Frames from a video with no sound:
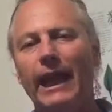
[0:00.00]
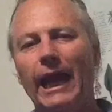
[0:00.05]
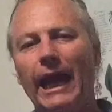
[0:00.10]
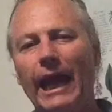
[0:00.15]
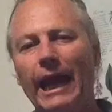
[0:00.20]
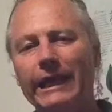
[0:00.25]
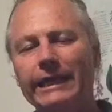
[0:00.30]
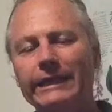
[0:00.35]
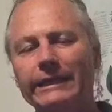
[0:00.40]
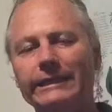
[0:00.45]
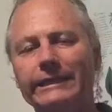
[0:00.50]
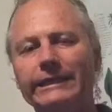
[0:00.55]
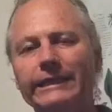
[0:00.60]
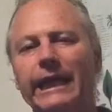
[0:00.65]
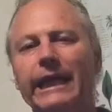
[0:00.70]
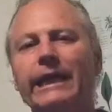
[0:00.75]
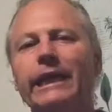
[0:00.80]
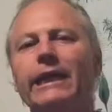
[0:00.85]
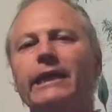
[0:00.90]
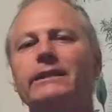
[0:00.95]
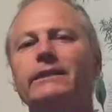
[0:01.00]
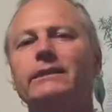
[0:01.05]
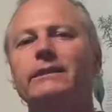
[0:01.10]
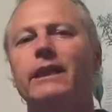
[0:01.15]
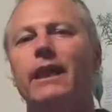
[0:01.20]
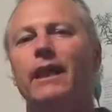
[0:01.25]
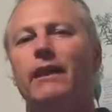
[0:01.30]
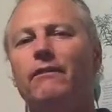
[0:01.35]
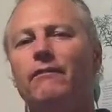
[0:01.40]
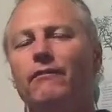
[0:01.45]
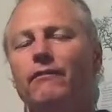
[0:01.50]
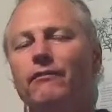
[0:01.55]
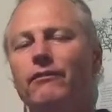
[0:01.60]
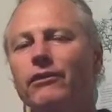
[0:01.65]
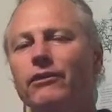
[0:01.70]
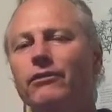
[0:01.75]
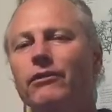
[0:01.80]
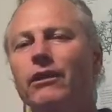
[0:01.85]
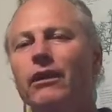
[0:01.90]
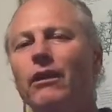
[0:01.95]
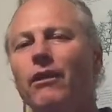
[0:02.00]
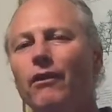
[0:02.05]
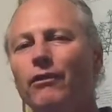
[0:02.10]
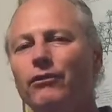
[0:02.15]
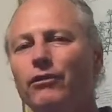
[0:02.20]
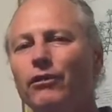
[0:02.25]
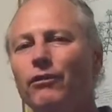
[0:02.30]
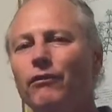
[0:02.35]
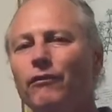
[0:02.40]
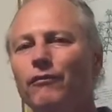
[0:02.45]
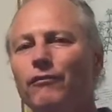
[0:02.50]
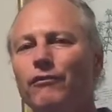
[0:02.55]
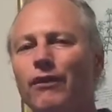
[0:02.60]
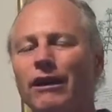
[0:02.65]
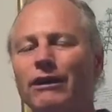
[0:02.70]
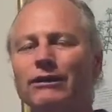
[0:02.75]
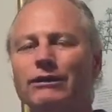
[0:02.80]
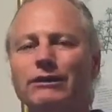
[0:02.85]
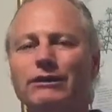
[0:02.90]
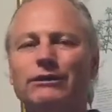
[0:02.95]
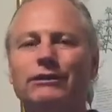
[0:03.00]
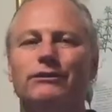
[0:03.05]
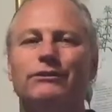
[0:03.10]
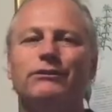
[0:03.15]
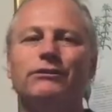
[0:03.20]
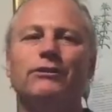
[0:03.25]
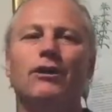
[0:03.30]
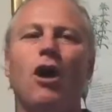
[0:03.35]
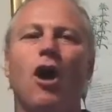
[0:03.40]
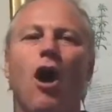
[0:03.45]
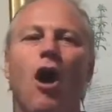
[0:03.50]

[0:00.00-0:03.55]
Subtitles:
energetics and physiological functions